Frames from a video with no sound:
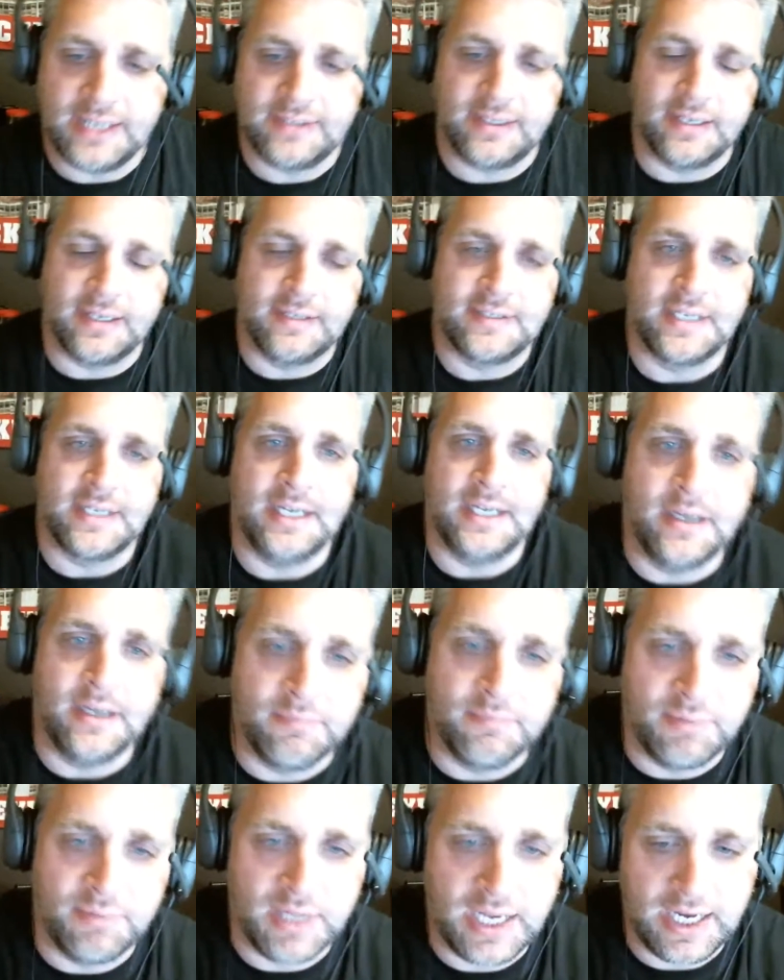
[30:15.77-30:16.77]
can sit here
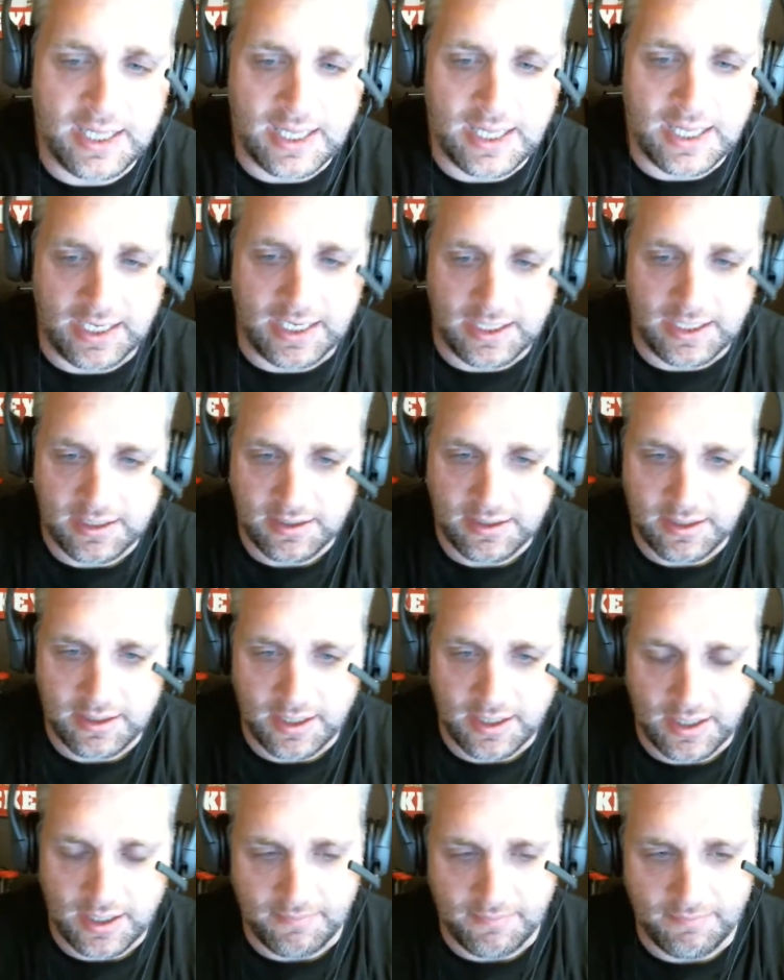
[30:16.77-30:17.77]
and play like
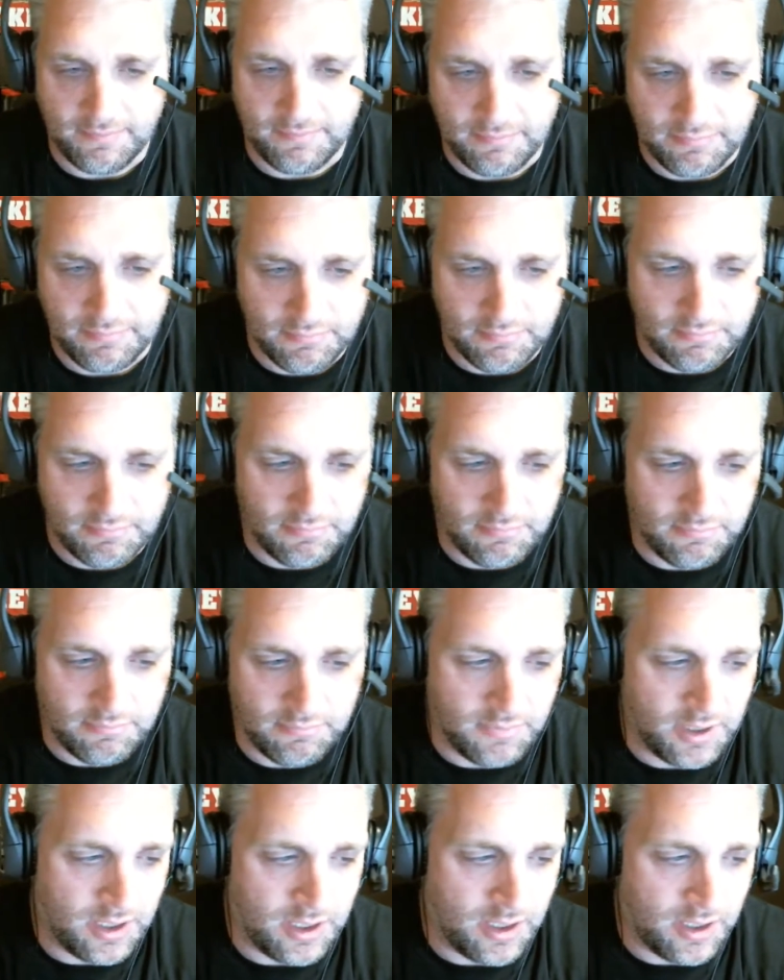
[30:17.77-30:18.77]
Lego
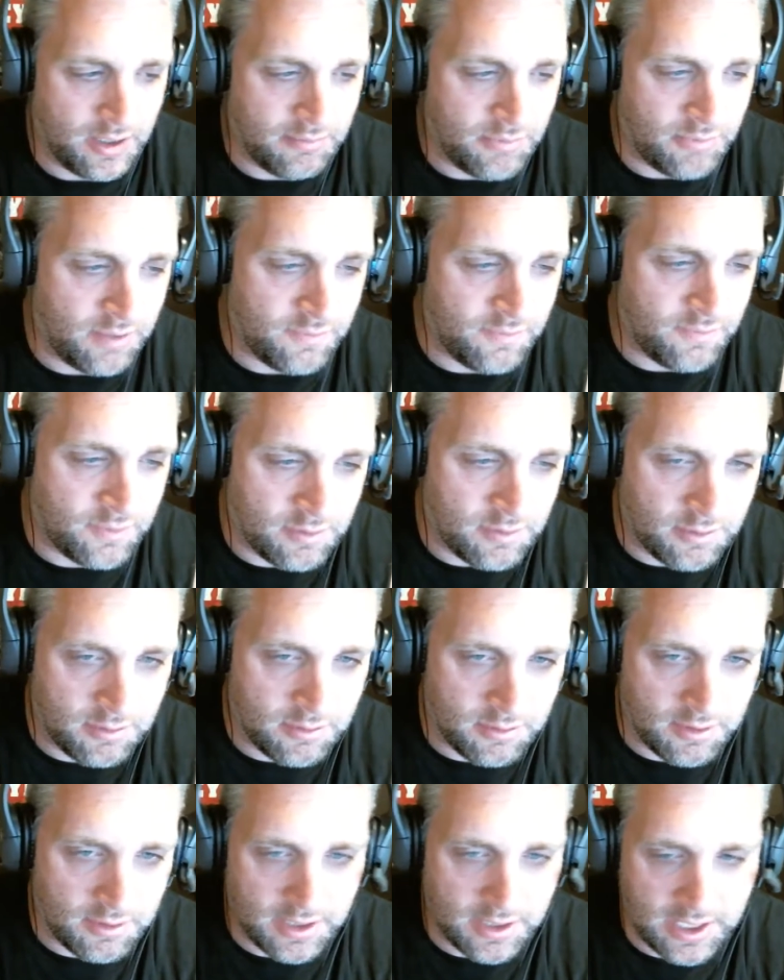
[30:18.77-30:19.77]

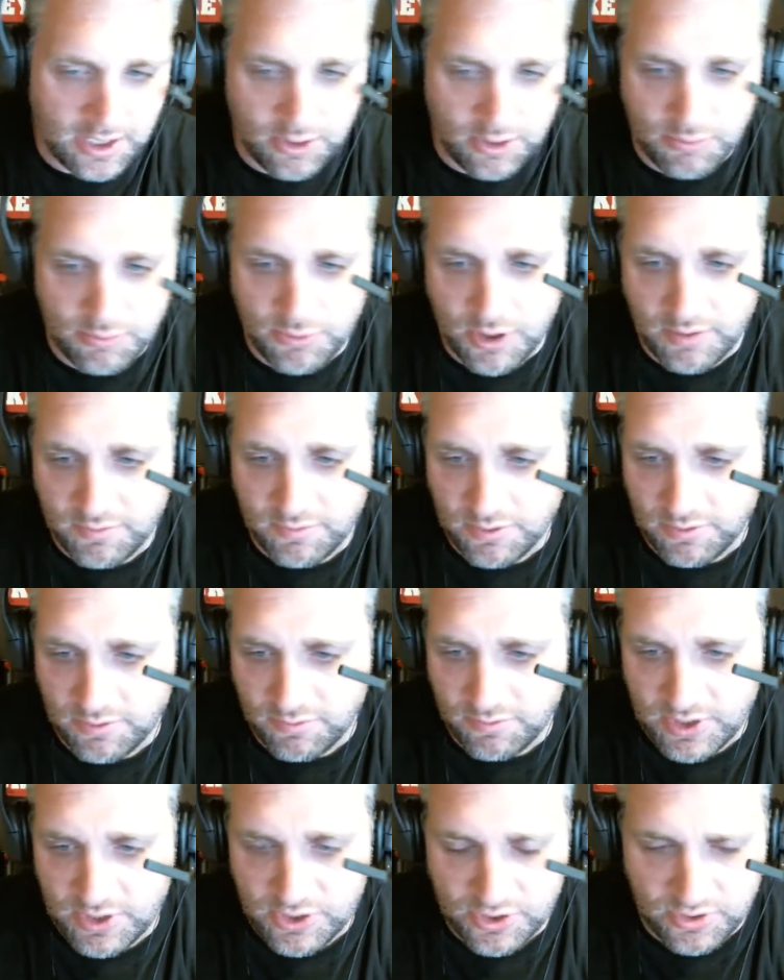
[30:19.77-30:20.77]
Marvel
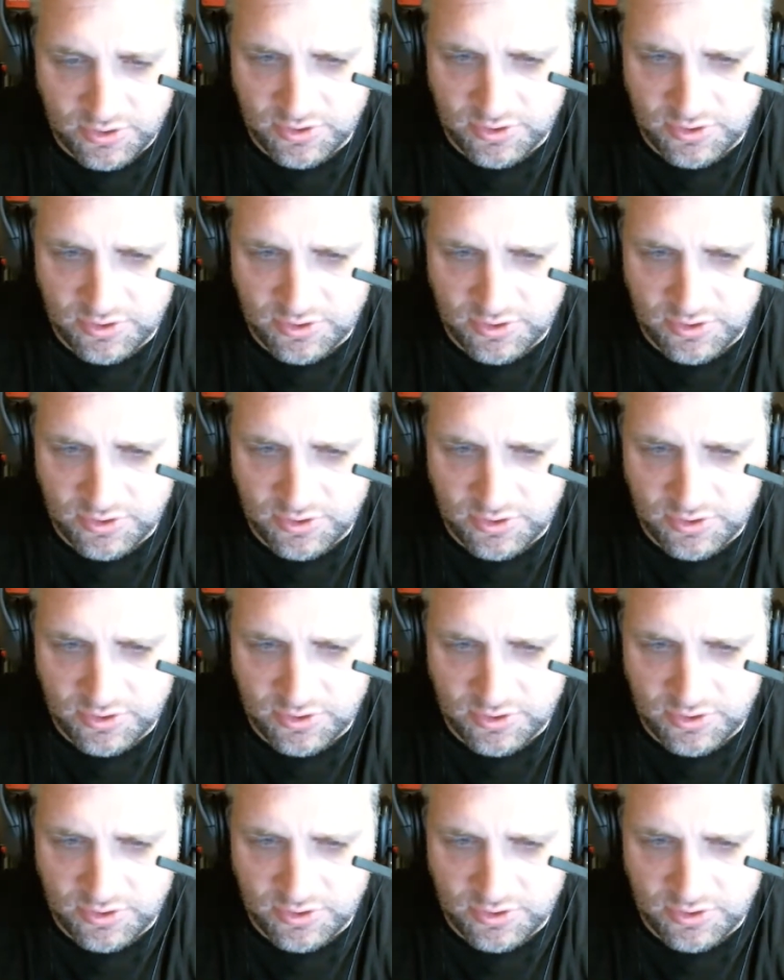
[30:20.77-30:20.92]
Avengers,